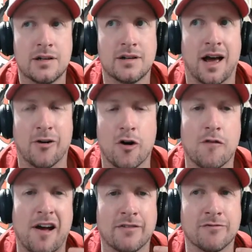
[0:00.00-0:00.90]
I don't know if
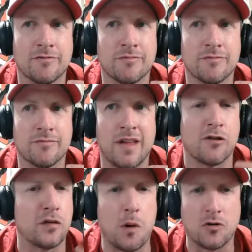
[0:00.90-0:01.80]
I ever
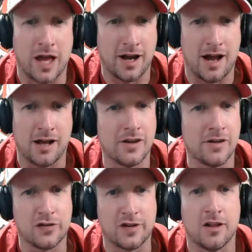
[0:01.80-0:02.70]
spoke that highly of
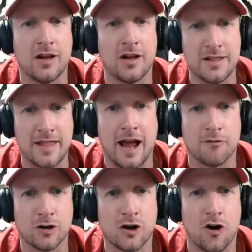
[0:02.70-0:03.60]
Saleh in that
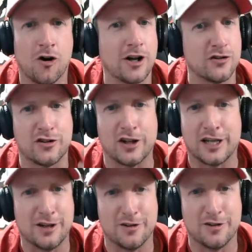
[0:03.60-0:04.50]
regard. I just think
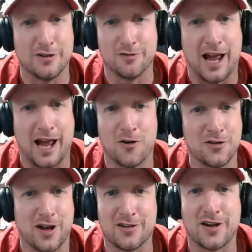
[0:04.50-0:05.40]
he was a guy who always
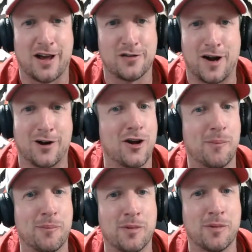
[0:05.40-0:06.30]
had his guys fired up,
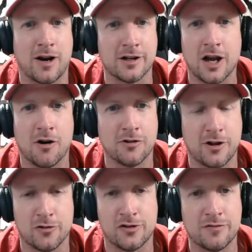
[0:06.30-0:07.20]
like ready to go, and
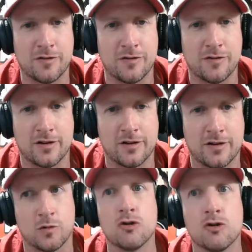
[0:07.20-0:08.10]
those defenses were
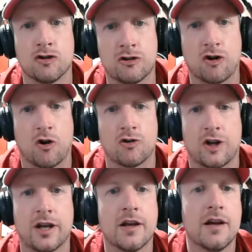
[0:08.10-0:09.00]
usually charging.